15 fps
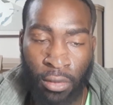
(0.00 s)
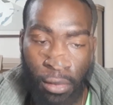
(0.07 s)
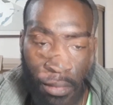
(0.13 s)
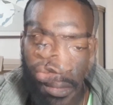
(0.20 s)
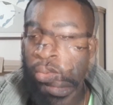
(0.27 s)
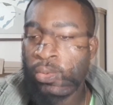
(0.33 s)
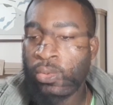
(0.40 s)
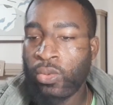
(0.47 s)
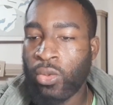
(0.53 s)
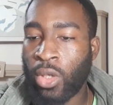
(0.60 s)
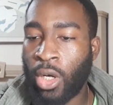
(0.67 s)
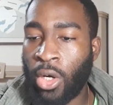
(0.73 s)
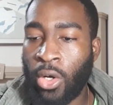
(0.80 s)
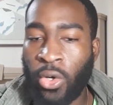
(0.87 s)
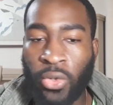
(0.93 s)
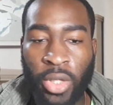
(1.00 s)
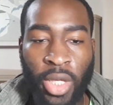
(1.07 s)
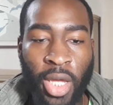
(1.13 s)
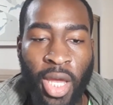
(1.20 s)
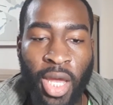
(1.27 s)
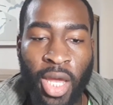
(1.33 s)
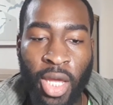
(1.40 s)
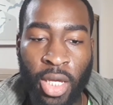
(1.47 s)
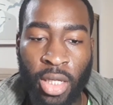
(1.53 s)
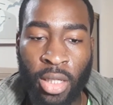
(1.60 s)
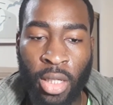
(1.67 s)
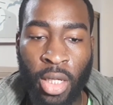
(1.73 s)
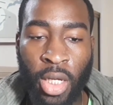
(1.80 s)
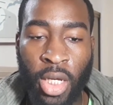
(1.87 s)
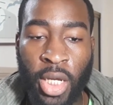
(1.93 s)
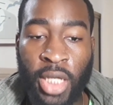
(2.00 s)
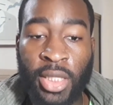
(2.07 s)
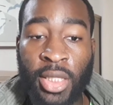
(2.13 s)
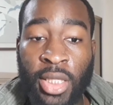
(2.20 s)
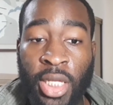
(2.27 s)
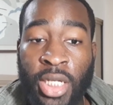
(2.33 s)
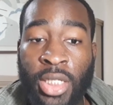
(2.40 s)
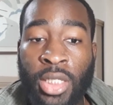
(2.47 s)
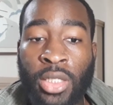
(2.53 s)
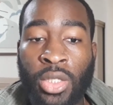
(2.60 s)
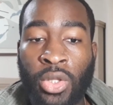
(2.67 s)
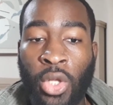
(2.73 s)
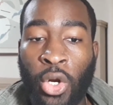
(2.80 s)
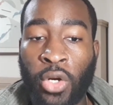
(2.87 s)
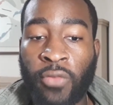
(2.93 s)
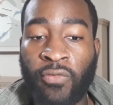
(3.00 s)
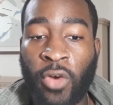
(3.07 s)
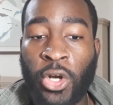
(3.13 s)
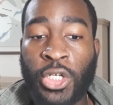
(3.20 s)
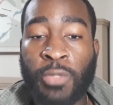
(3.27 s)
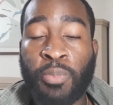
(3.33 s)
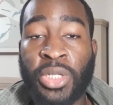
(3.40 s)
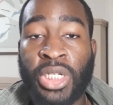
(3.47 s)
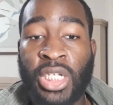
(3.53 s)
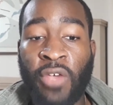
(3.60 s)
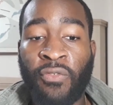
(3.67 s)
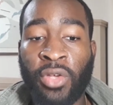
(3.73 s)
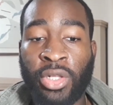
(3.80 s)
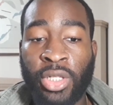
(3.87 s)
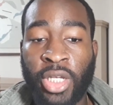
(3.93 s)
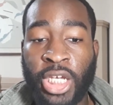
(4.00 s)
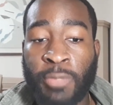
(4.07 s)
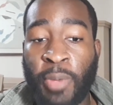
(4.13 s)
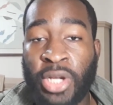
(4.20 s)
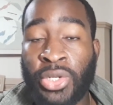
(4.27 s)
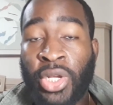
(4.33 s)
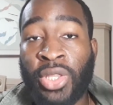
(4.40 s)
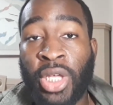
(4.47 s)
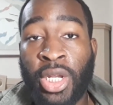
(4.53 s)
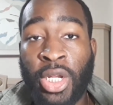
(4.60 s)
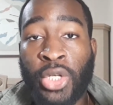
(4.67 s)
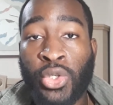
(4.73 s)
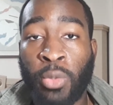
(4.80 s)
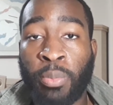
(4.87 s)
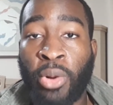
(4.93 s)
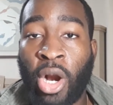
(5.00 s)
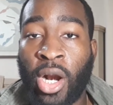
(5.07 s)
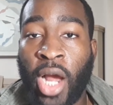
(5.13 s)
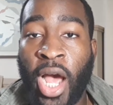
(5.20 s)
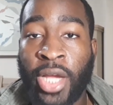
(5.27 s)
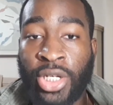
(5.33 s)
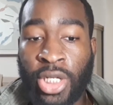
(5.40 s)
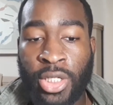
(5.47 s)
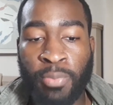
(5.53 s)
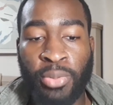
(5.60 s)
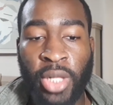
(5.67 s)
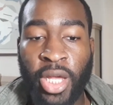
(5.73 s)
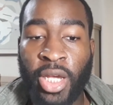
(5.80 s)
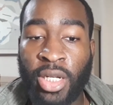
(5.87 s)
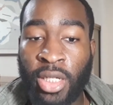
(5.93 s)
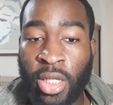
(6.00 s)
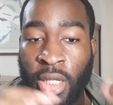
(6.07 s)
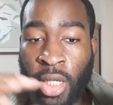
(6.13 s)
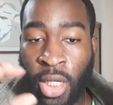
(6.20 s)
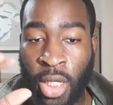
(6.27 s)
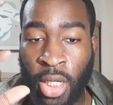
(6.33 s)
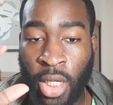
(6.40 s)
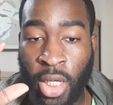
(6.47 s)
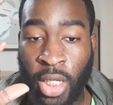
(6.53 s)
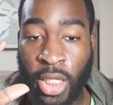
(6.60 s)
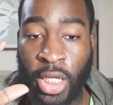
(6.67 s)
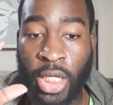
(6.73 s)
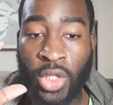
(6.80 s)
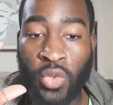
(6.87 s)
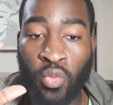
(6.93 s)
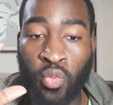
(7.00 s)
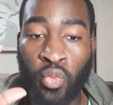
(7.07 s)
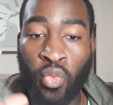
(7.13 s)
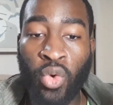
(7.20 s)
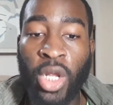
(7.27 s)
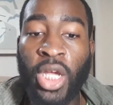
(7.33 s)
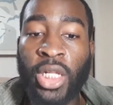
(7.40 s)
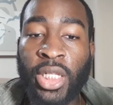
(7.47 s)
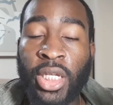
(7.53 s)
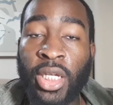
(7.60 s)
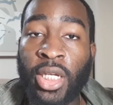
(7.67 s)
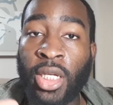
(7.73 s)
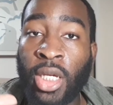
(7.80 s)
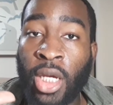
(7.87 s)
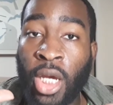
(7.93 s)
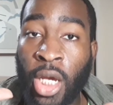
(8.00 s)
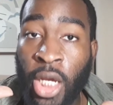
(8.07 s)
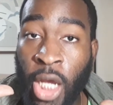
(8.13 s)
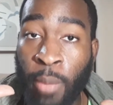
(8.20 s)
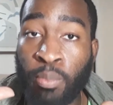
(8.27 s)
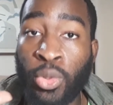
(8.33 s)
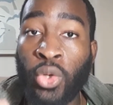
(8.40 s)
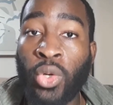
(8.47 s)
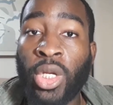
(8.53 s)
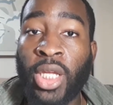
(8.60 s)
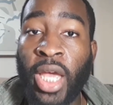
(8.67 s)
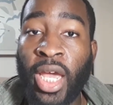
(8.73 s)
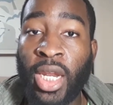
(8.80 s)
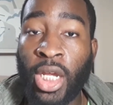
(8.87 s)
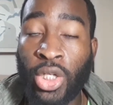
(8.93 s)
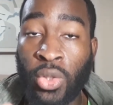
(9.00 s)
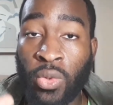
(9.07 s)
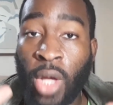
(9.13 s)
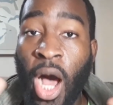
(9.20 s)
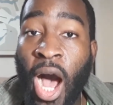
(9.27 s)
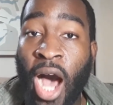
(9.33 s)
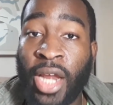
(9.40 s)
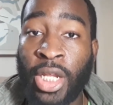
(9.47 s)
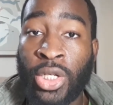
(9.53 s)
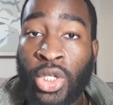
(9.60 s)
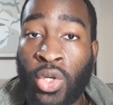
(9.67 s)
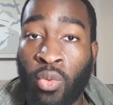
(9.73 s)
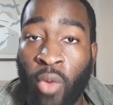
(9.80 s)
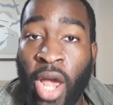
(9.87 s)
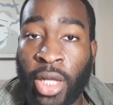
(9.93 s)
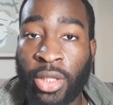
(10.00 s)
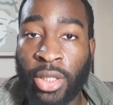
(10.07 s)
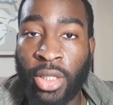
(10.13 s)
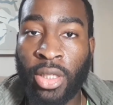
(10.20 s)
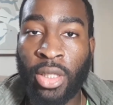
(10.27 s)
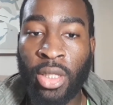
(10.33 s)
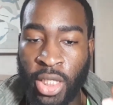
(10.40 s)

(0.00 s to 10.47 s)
I believe. Ooh, okay. In this third verse specifically, especially in the initial part I just played, he is really communicating to the audience directly.